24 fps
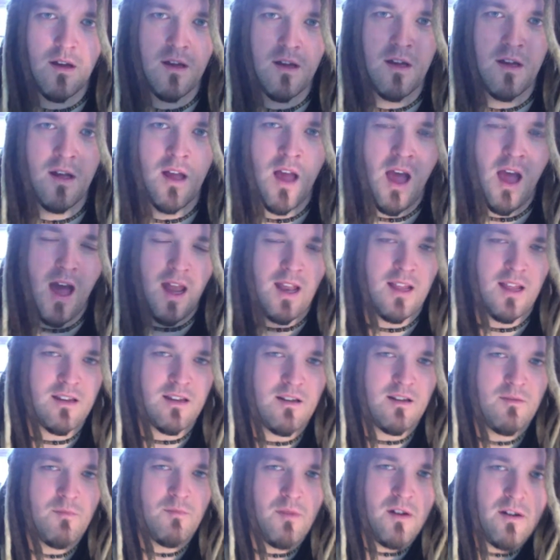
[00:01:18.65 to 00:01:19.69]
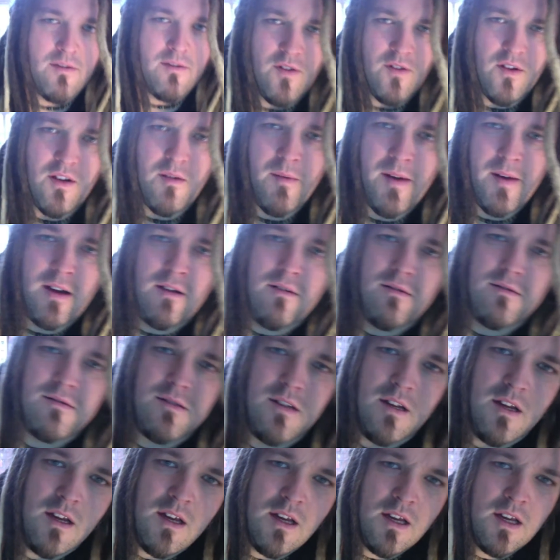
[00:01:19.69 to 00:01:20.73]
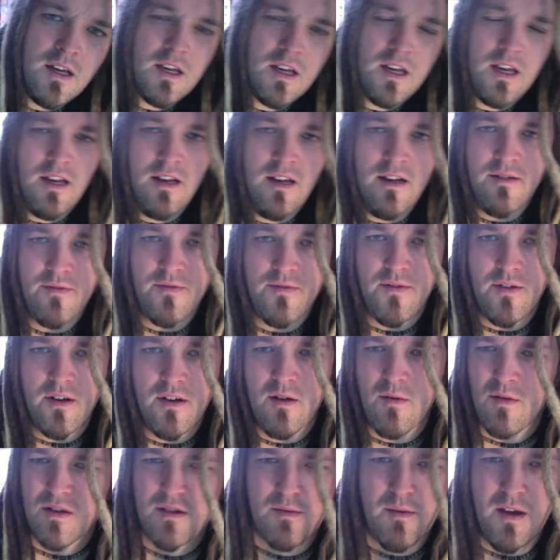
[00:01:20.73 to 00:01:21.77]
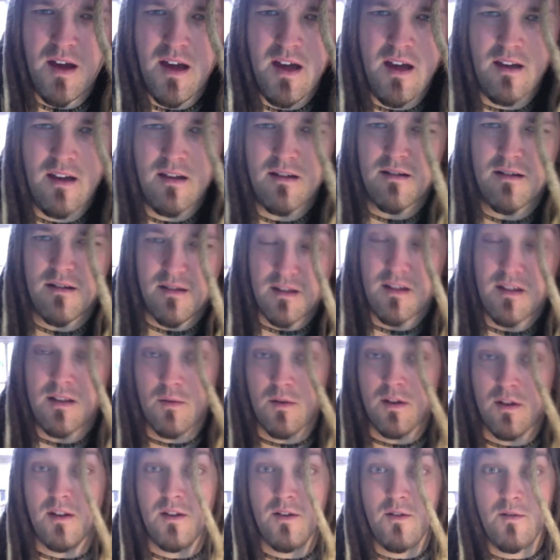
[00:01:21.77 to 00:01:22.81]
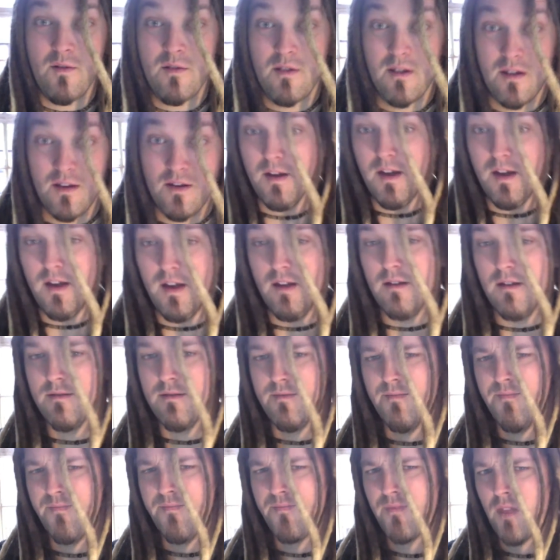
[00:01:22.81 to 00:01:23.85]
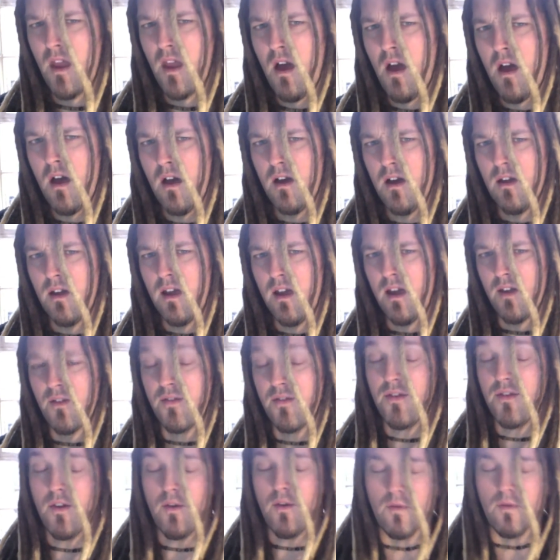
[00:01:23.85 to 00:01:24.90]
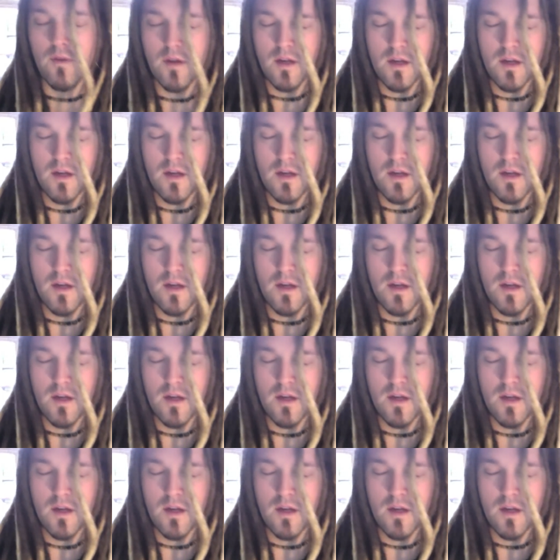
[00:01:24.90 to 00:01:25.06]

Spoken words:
and as I barf on about enough, I wash my hair. That's what I do. I do wash my hair. So